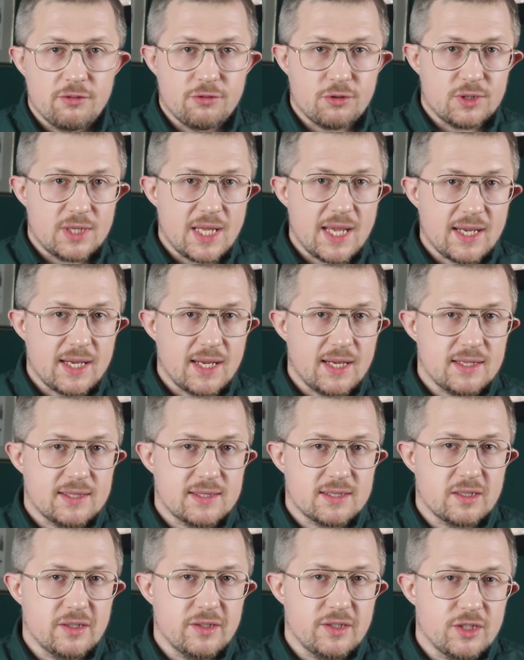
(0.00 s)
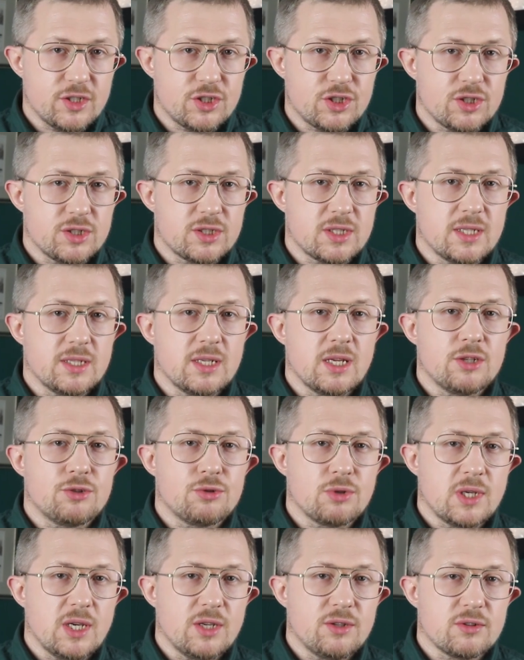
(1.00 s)
For decades, clinicians and
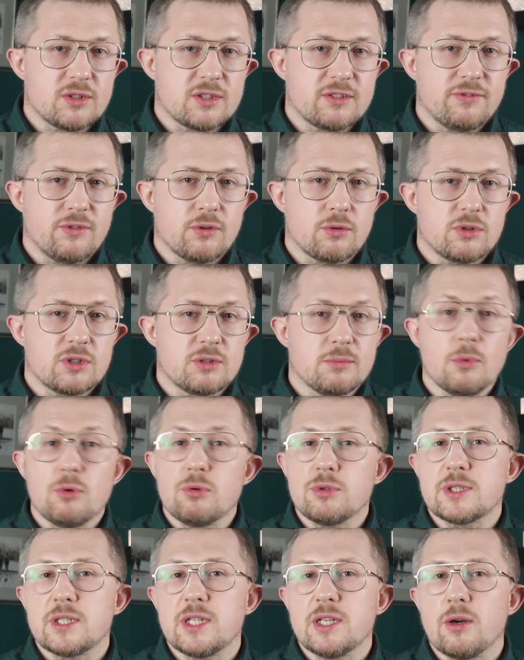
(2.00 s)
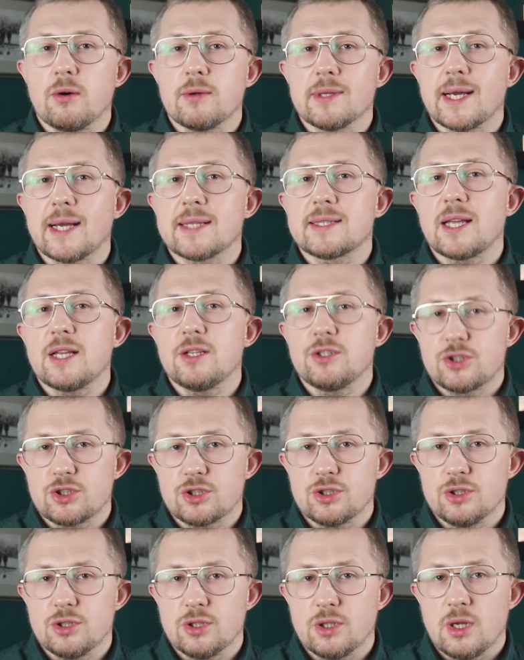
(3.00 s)
educators focused mostly on
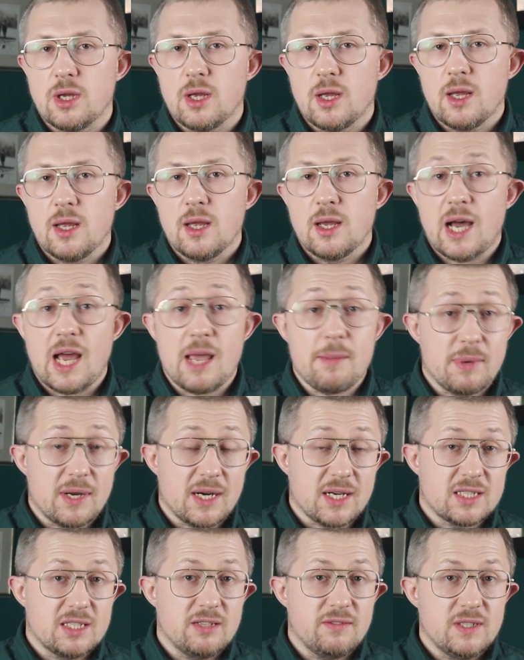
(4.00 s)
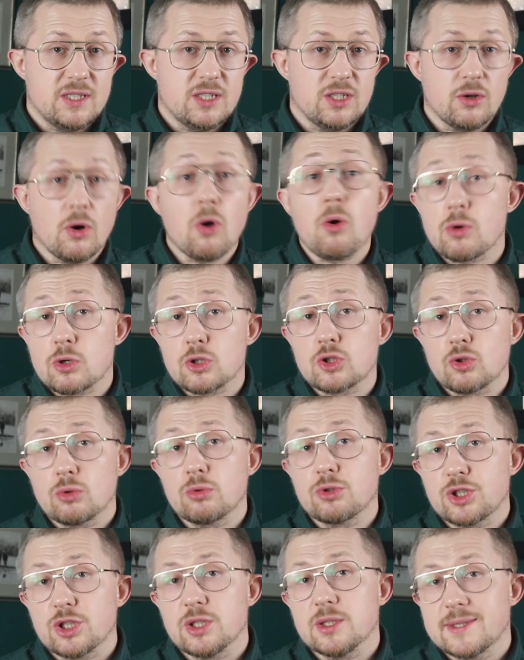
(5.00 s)
attention, hyperactivity, or
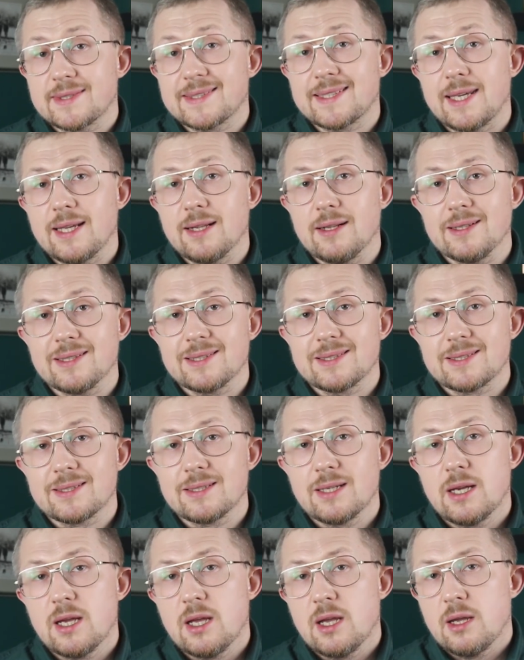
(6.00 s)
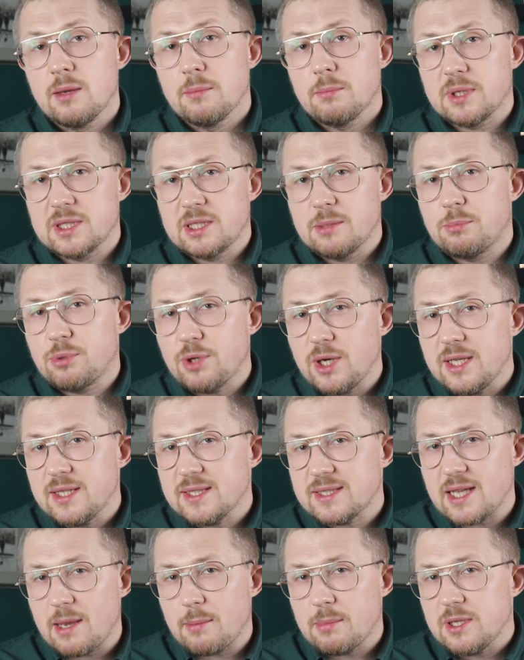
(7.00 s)
social skills. But the
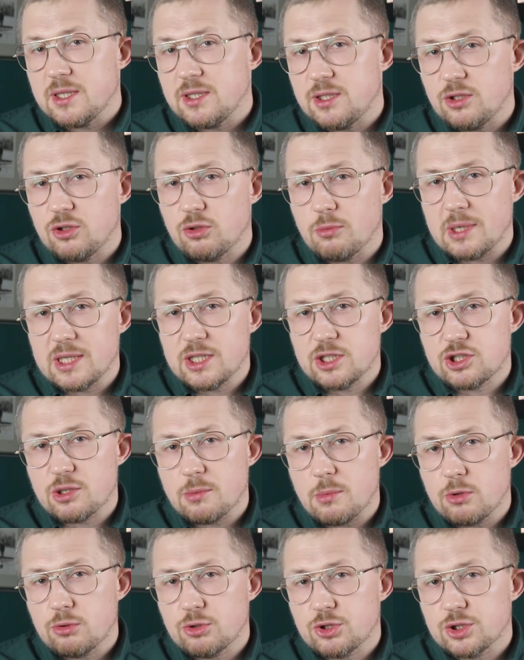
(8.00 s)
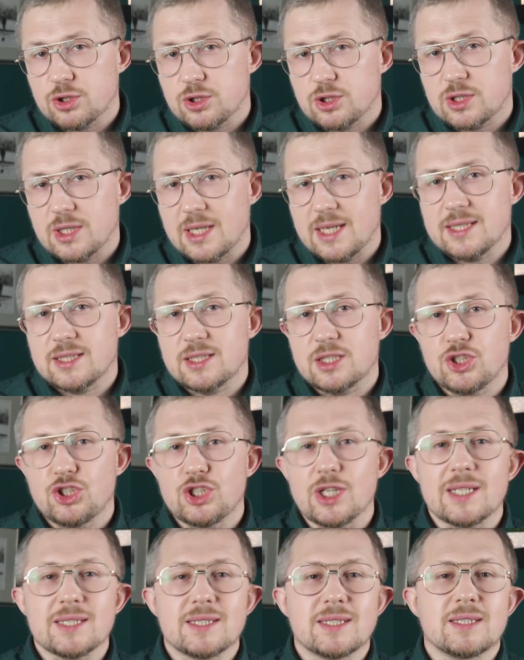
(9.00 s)
brain's ability to manage emotions is
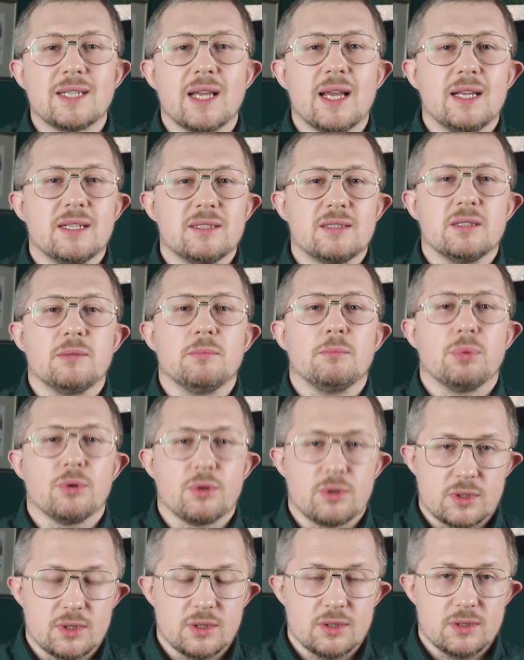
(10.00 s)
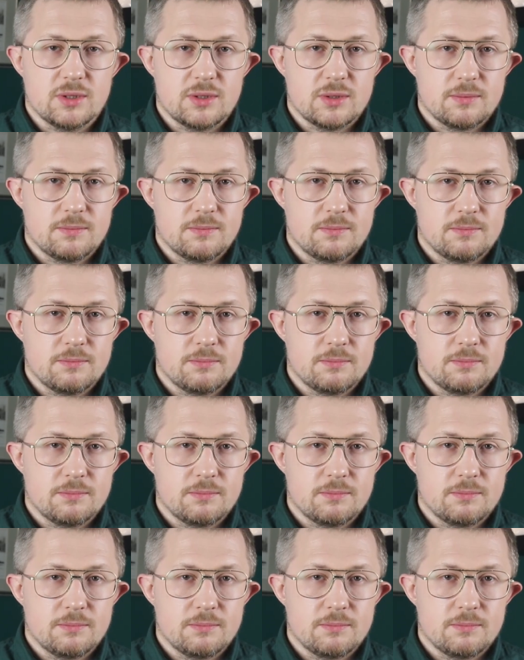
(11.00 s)
just as important.